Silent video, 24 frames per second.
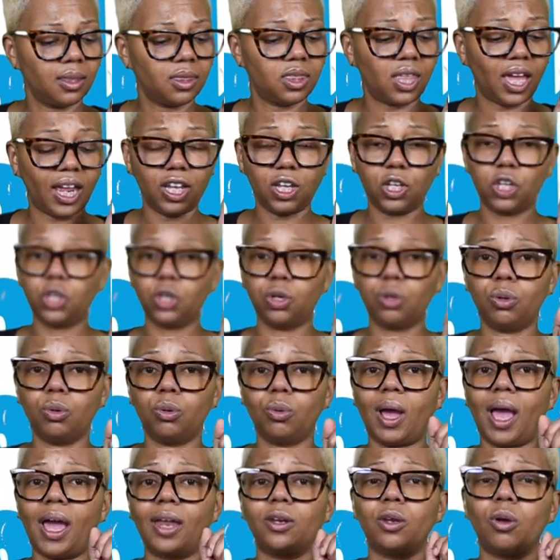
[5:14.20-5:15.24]
thank
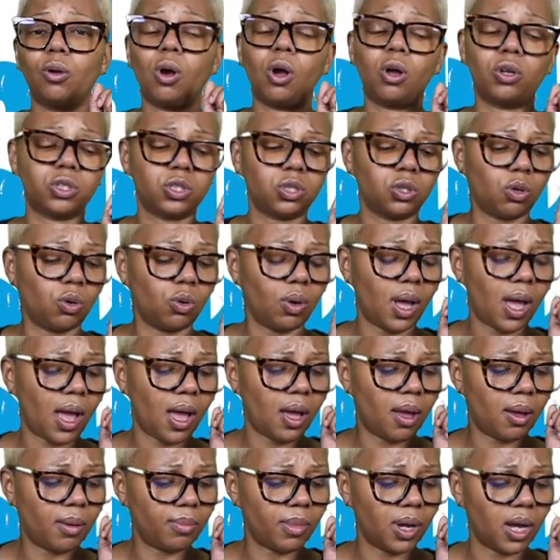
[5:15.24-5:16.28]
you. I know also
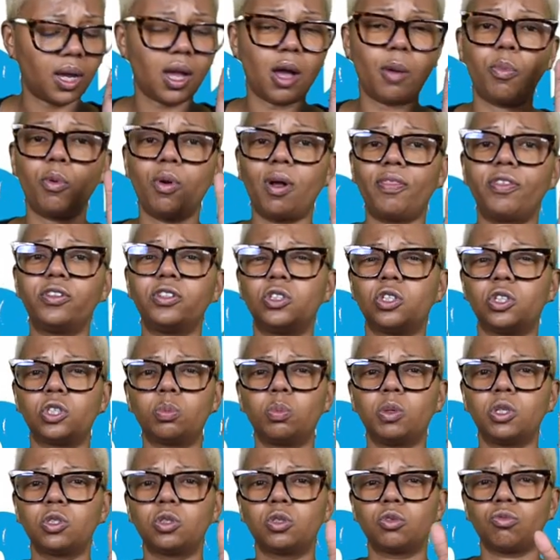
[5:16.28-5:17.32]
a couple other
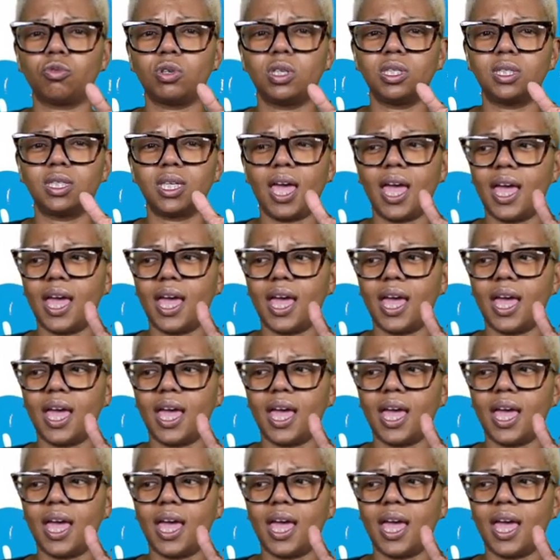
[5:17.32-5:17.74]
dispensaries,